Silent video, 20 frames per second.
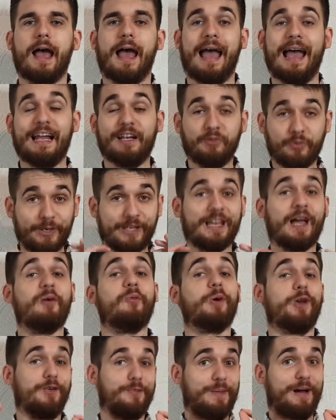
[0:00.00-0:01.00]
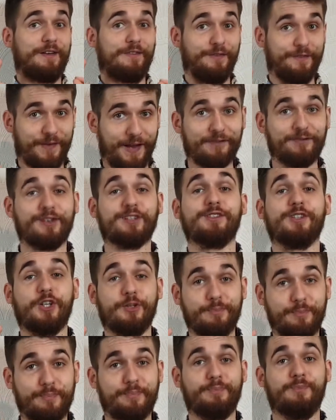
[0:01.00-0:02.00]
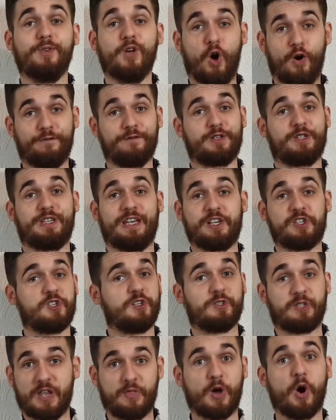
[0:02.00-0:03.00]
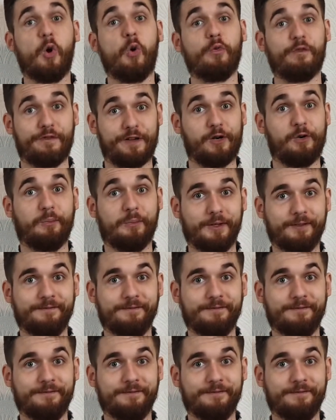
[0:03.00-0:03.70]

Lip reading: And we get one of my favorite conversations in the whole film.